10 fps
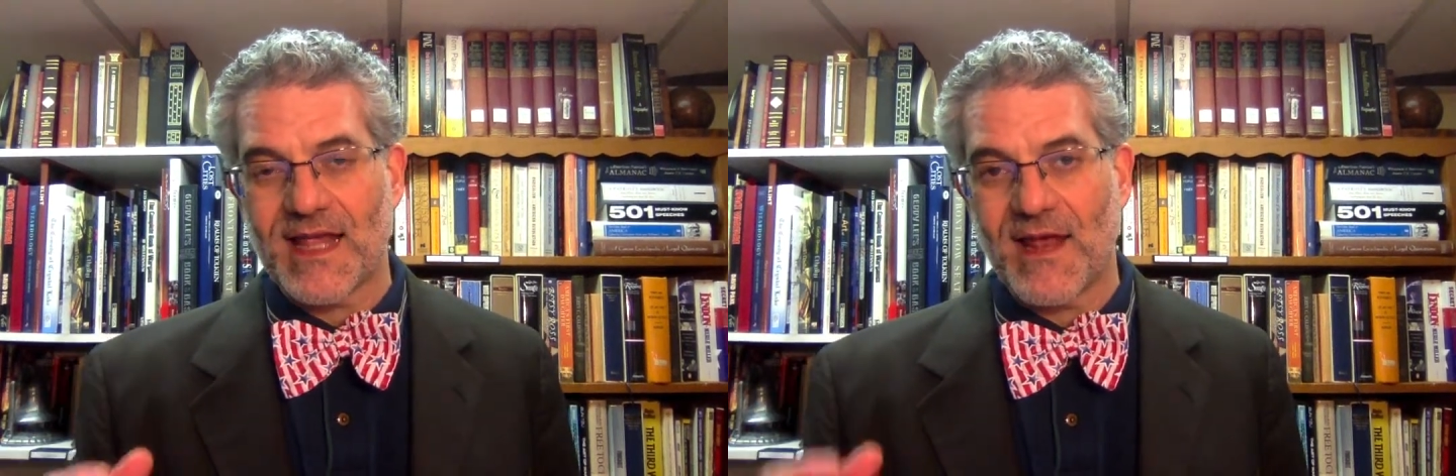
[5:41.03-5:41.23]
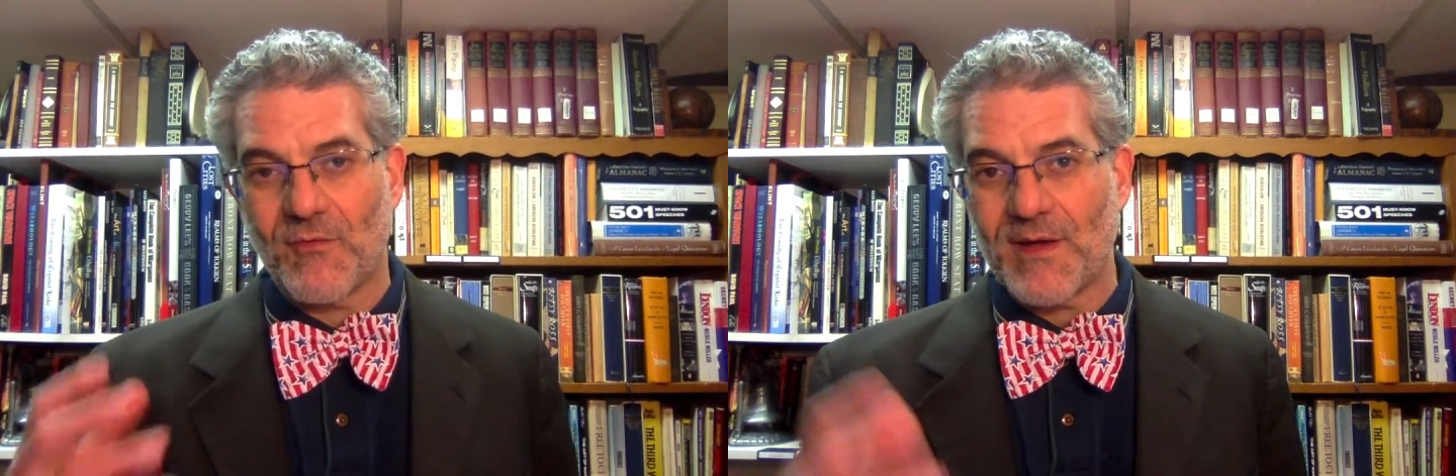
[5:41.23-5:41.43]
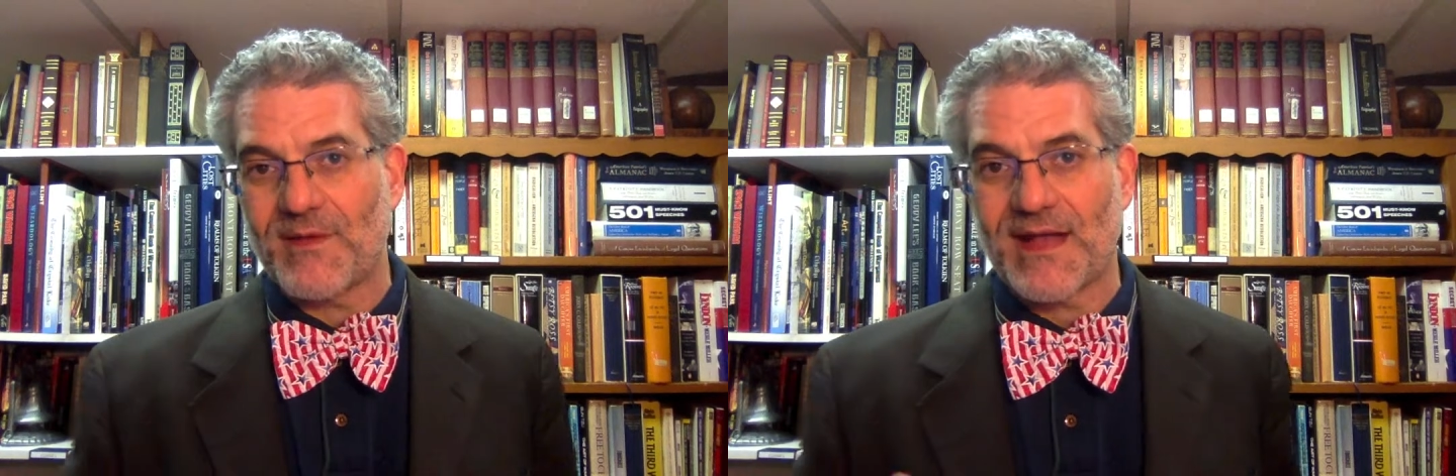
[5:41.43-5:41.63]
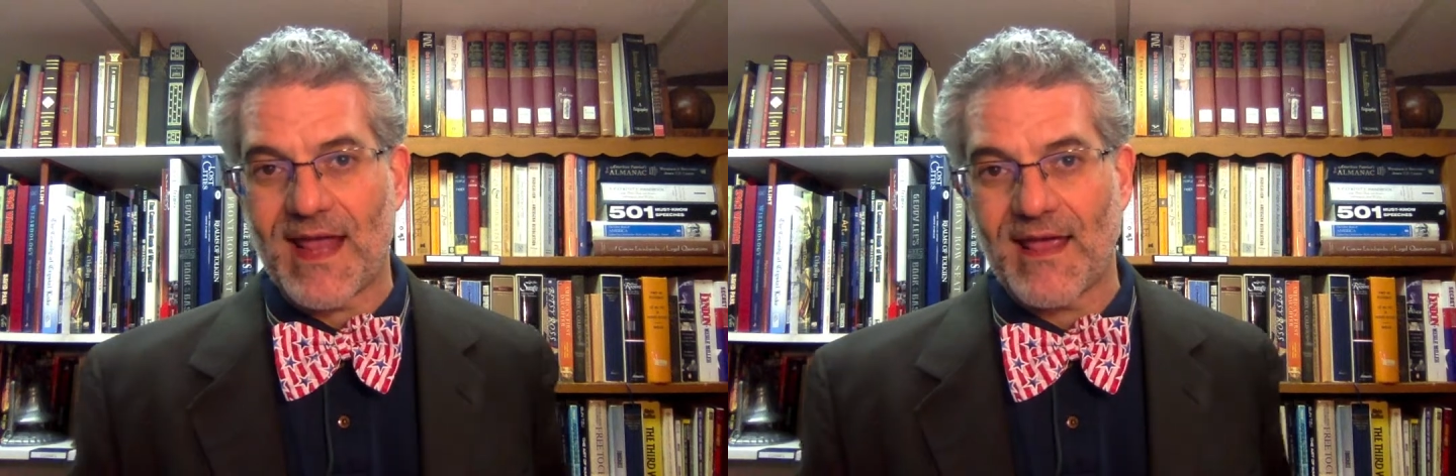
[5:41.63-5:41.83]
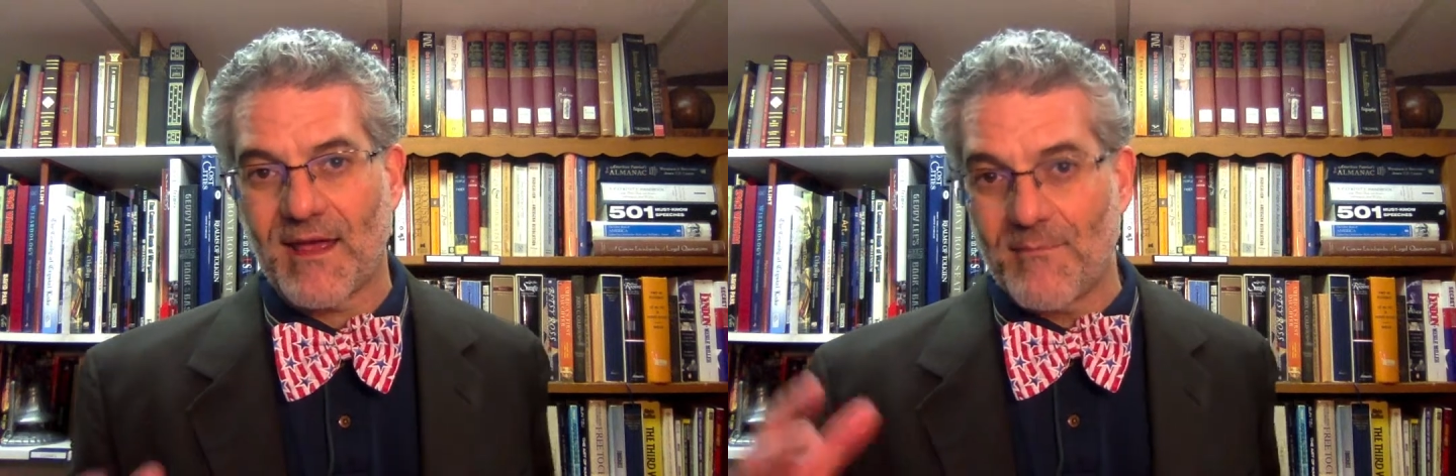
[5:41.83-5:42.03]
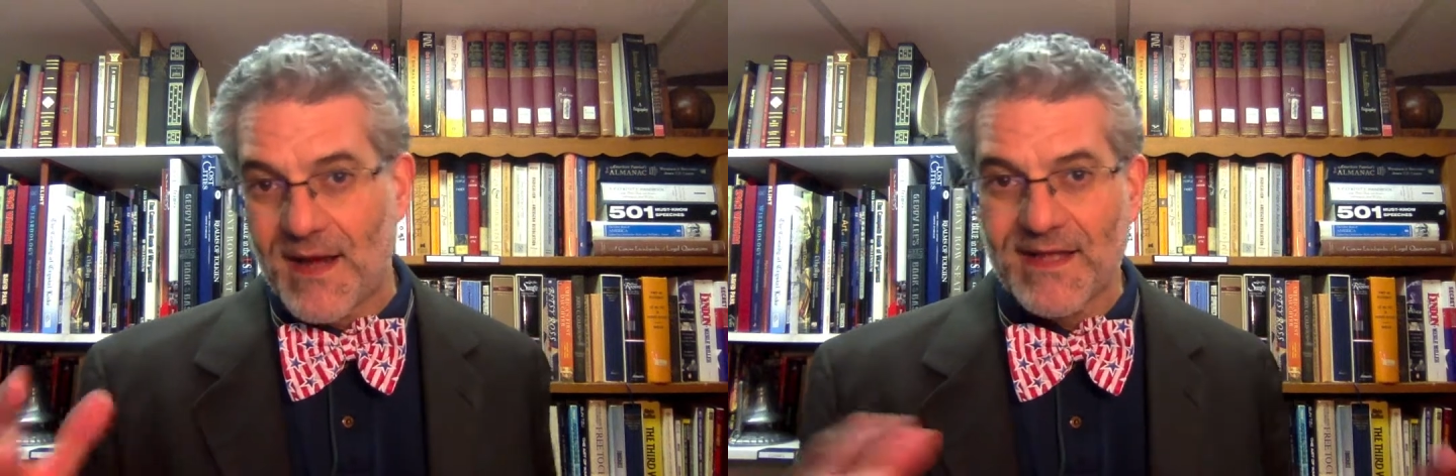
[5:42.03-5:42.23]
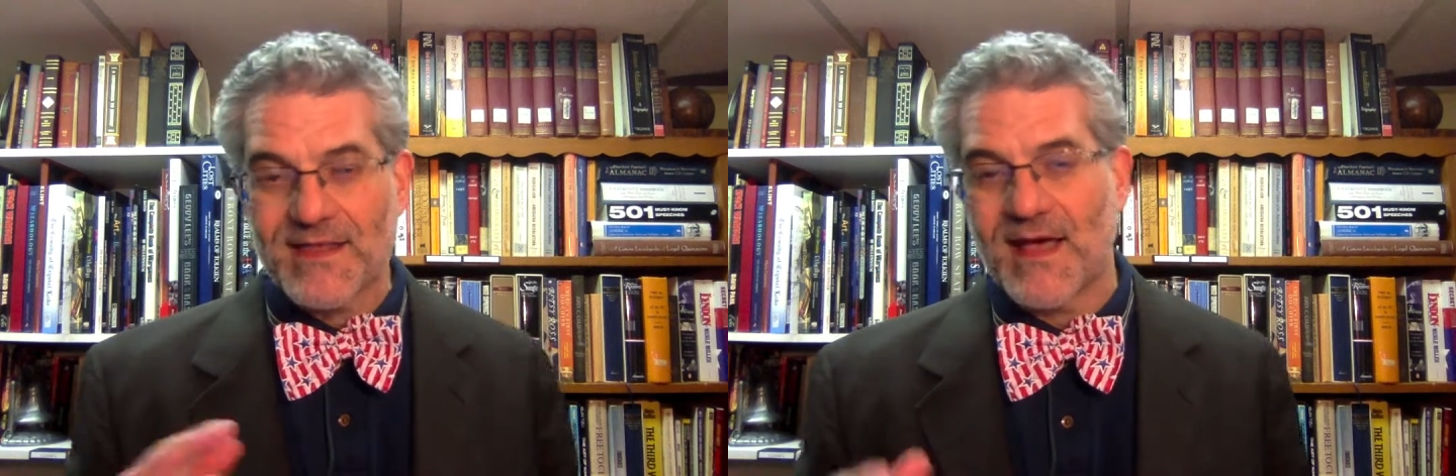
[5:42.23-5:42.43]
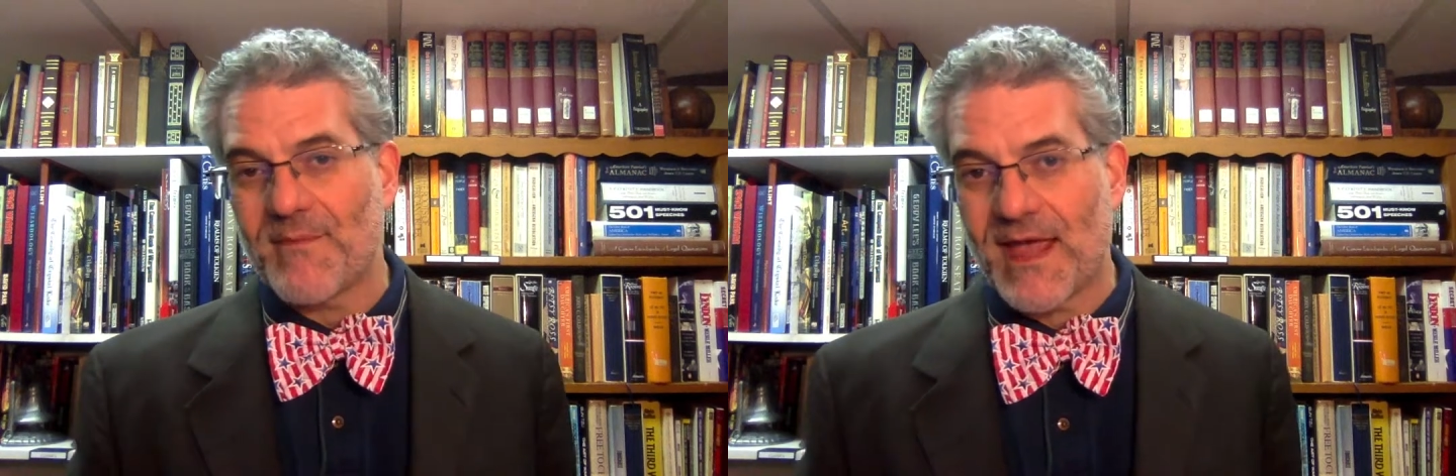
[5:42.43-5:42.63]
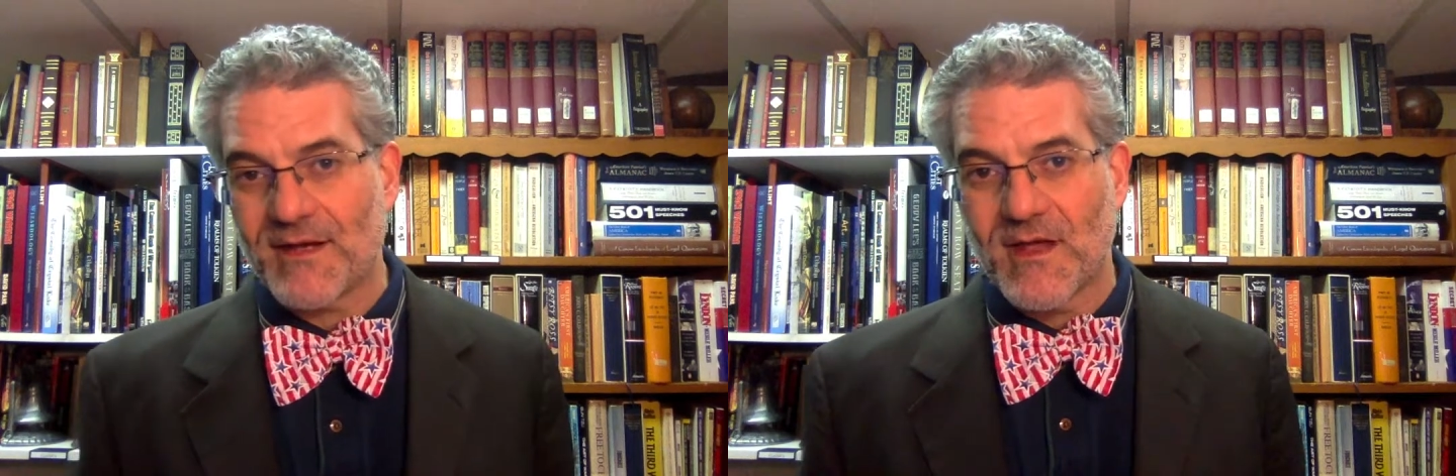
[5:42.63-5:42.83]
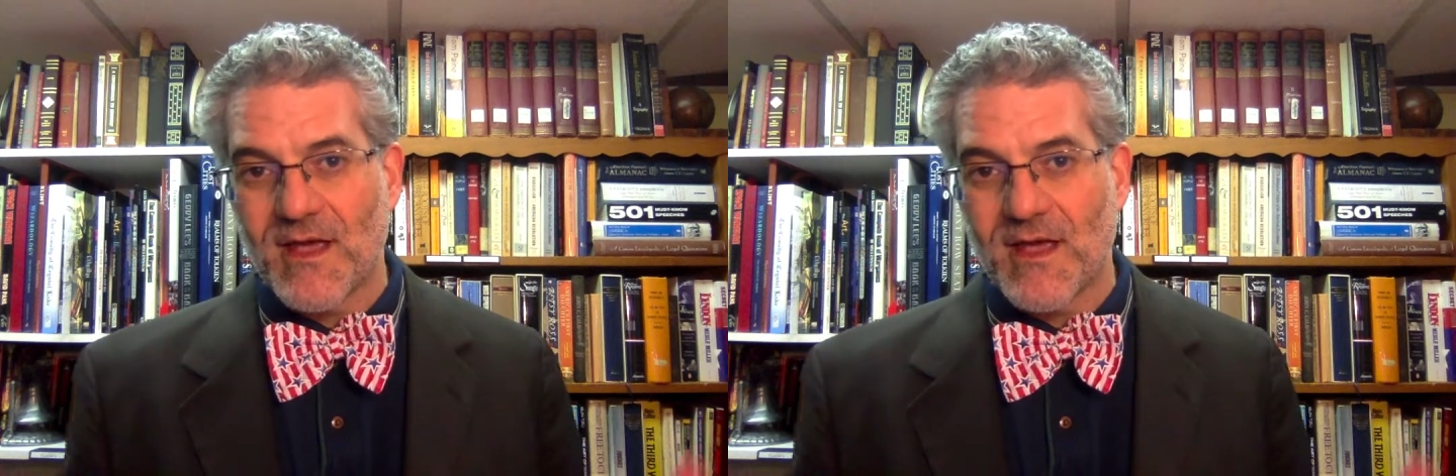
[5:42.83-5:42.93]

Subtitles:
and women, many of them had